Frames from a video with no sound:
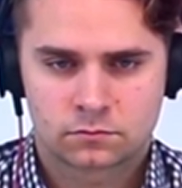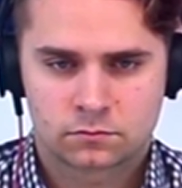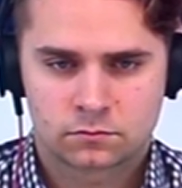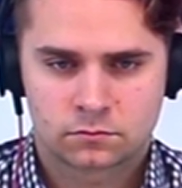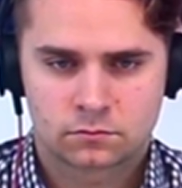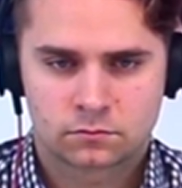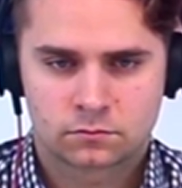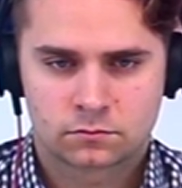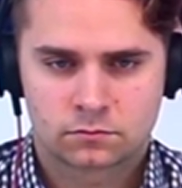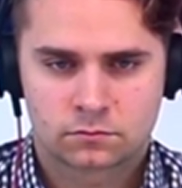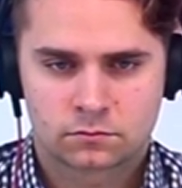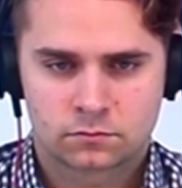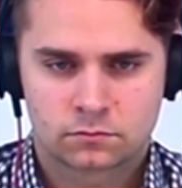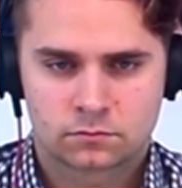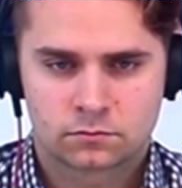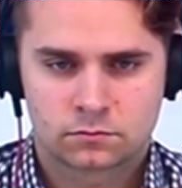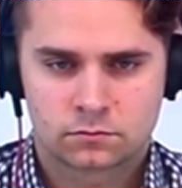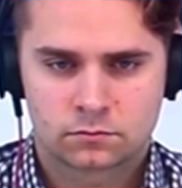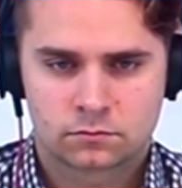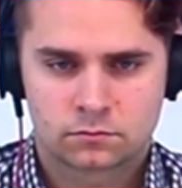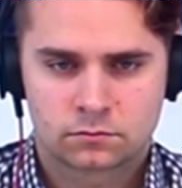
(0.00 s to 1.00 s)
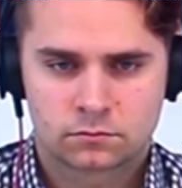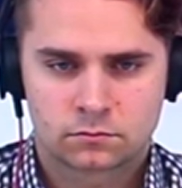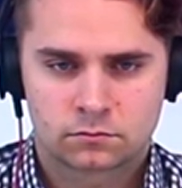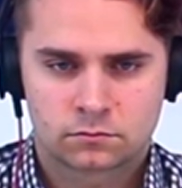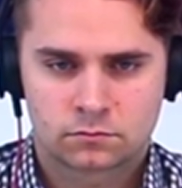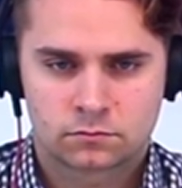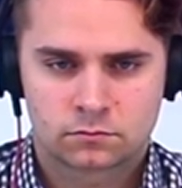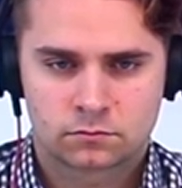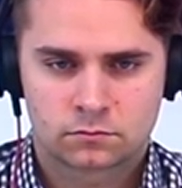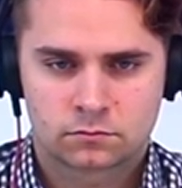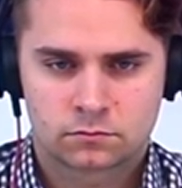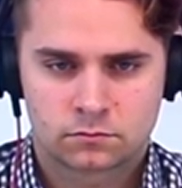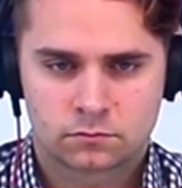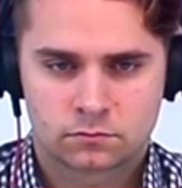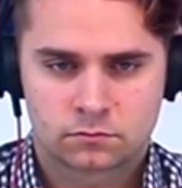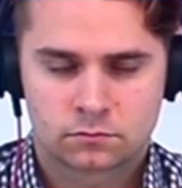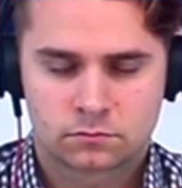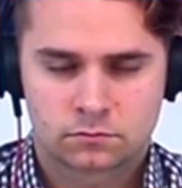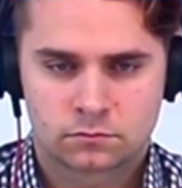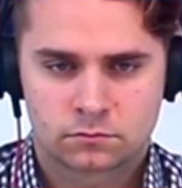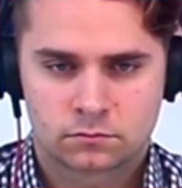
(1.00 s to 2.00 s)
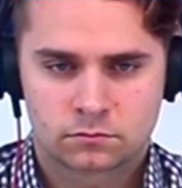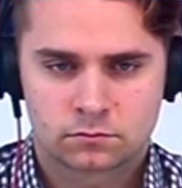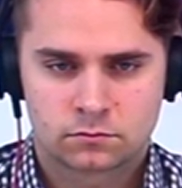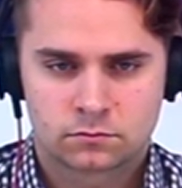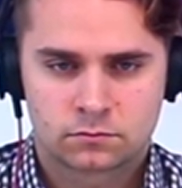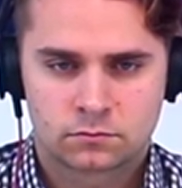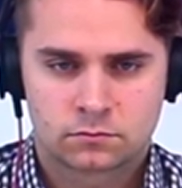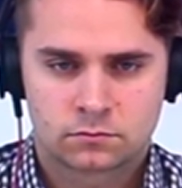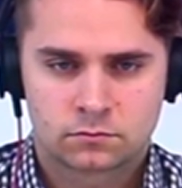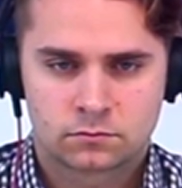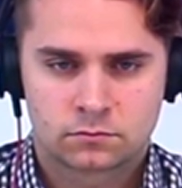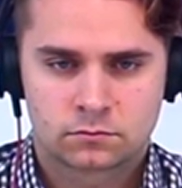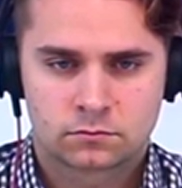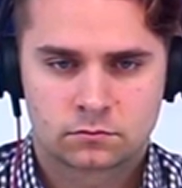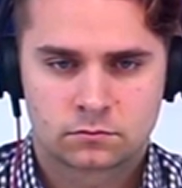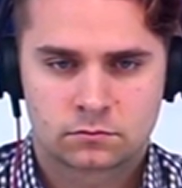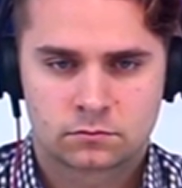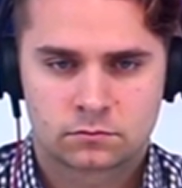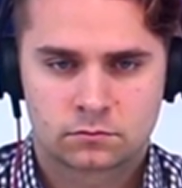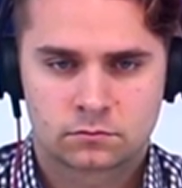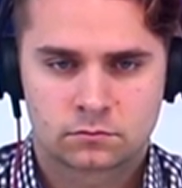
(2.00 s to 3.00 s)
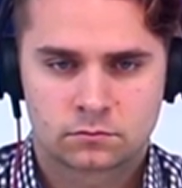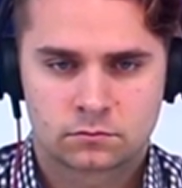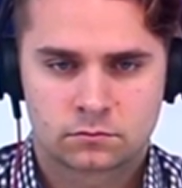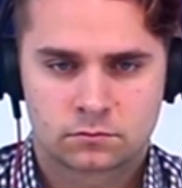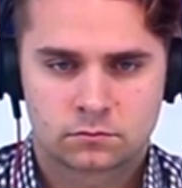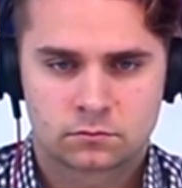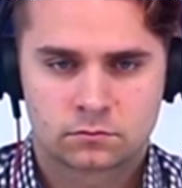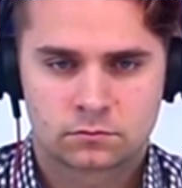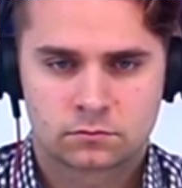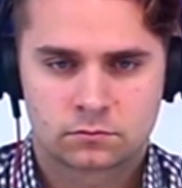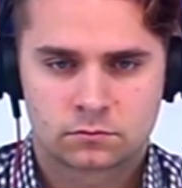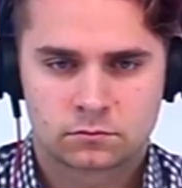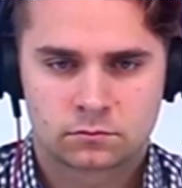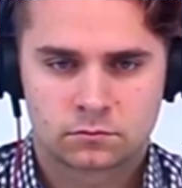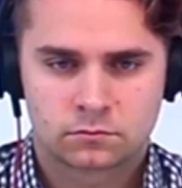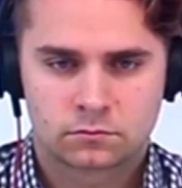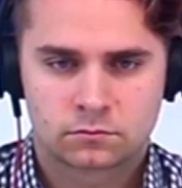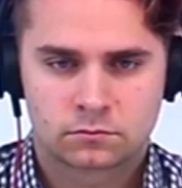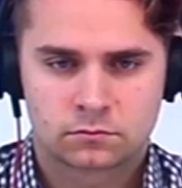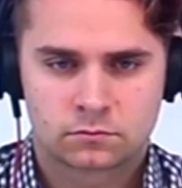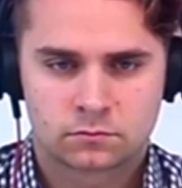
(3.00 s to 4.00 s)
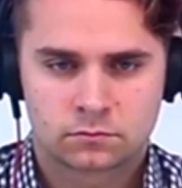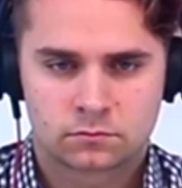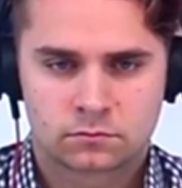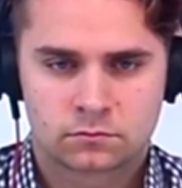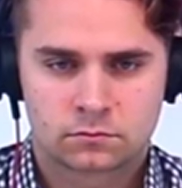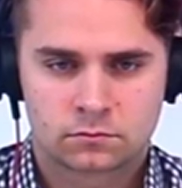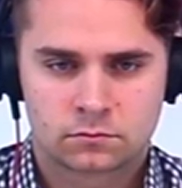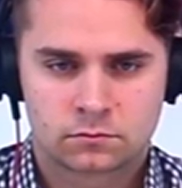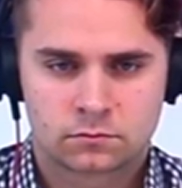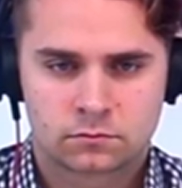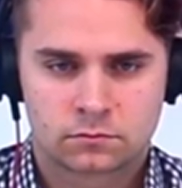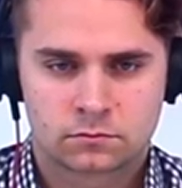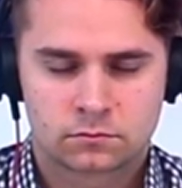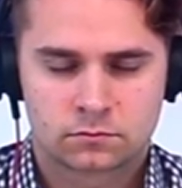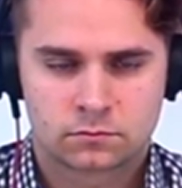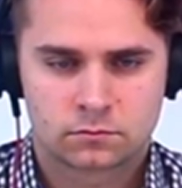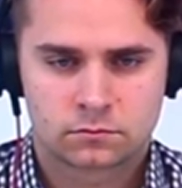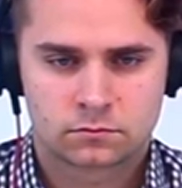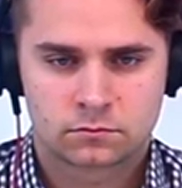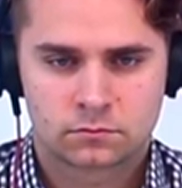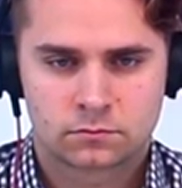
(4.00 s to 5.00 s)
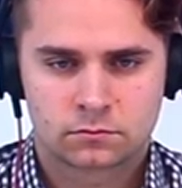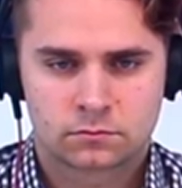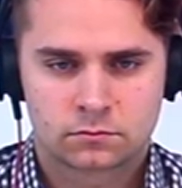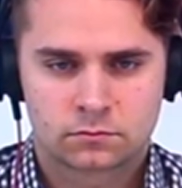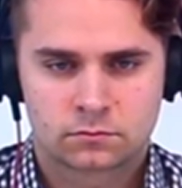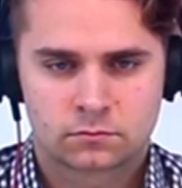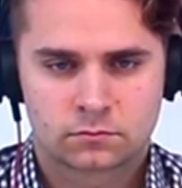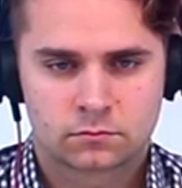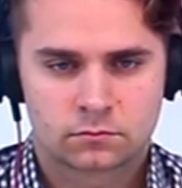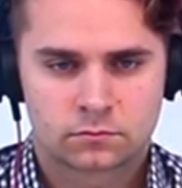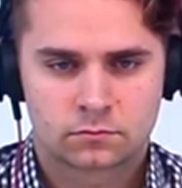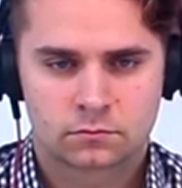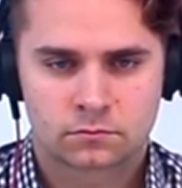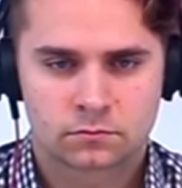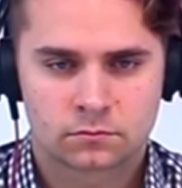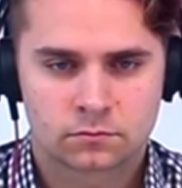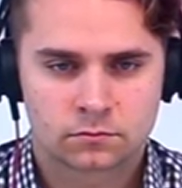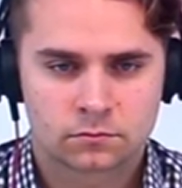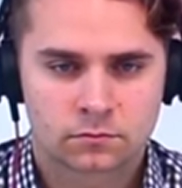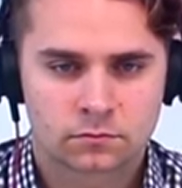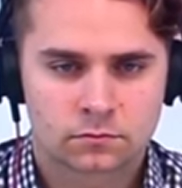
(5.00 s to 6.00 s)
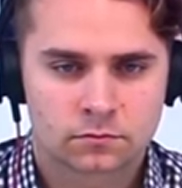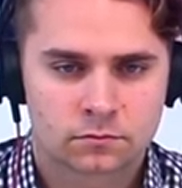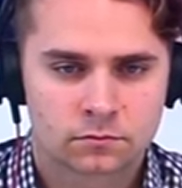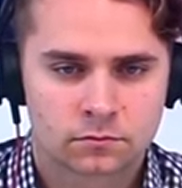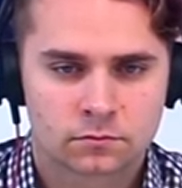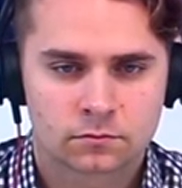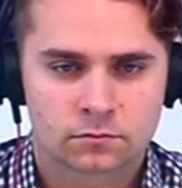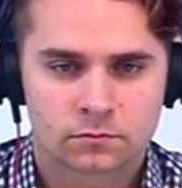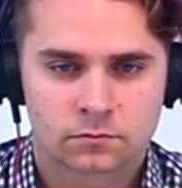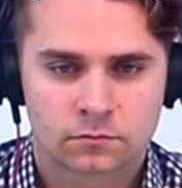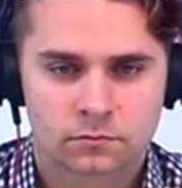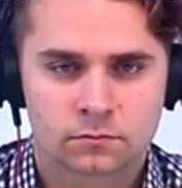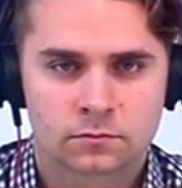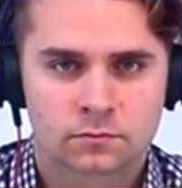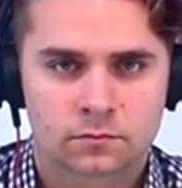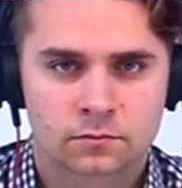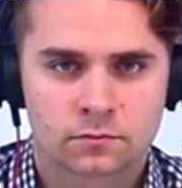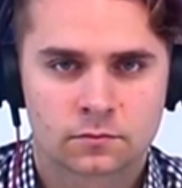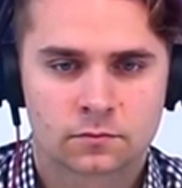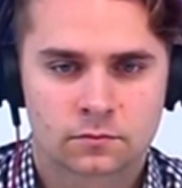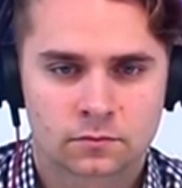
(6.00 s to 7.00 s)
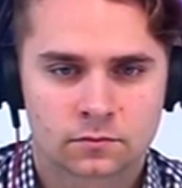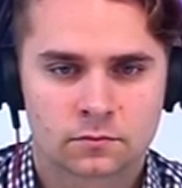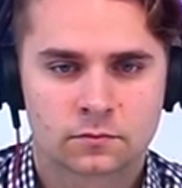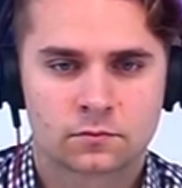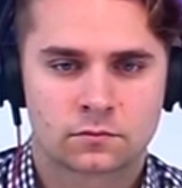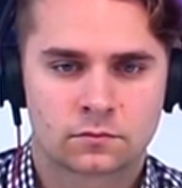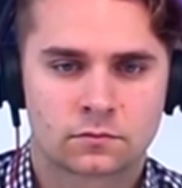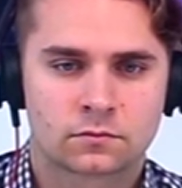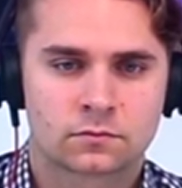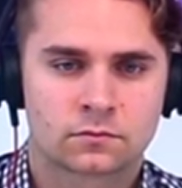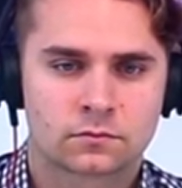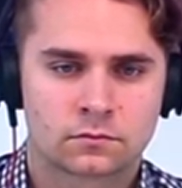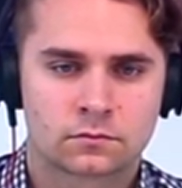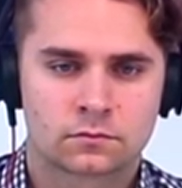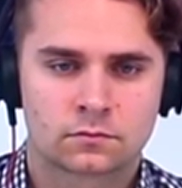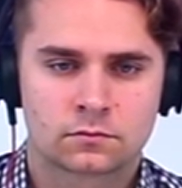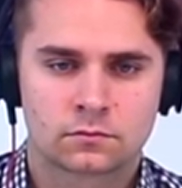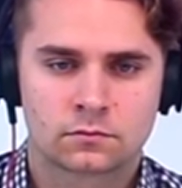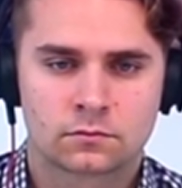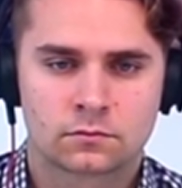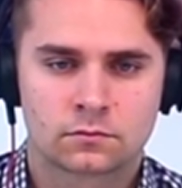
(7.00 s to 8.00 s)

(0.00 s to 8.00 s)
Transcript: This person isn't speaking.